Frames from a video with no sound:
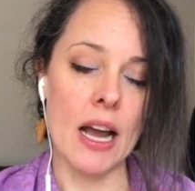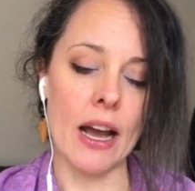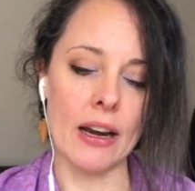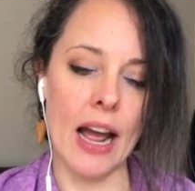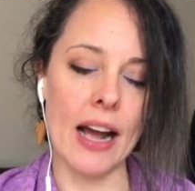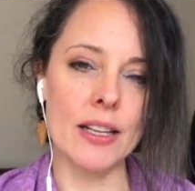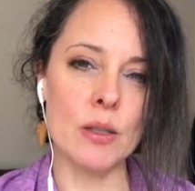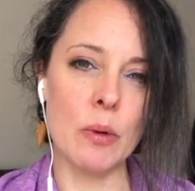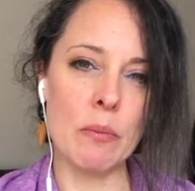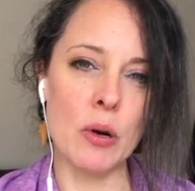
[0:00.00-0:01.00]
And as
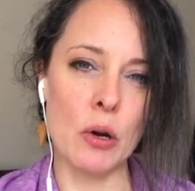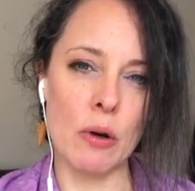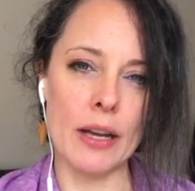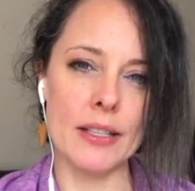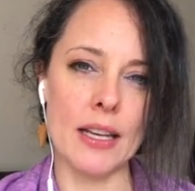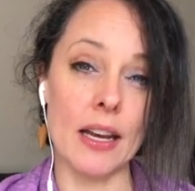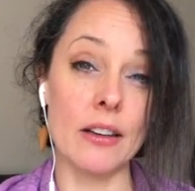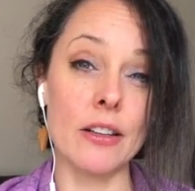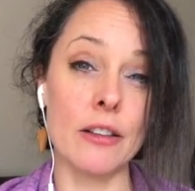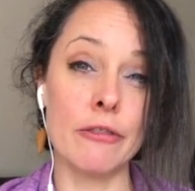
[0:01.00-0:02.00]
we progress
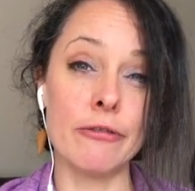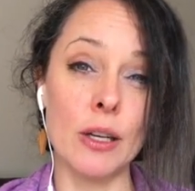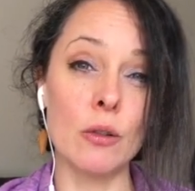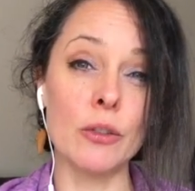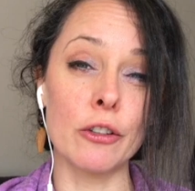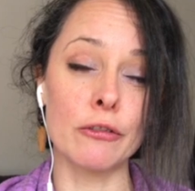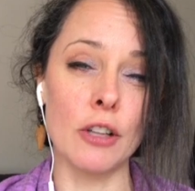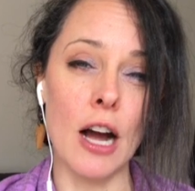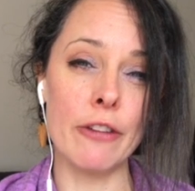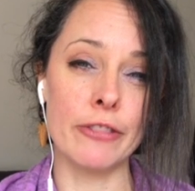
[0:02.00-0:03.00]
into the field of
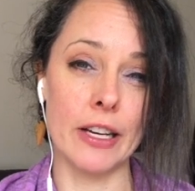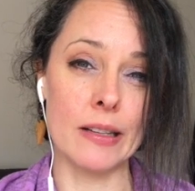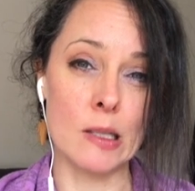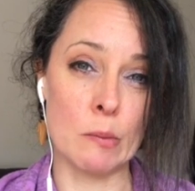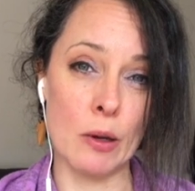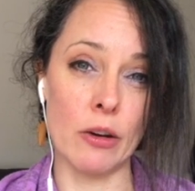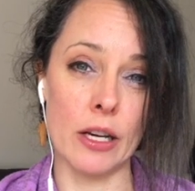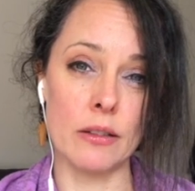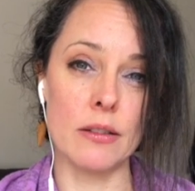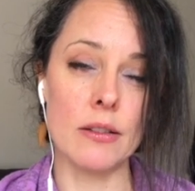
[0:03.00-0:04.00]
life and
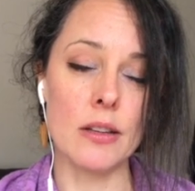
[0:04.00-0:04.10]
experience,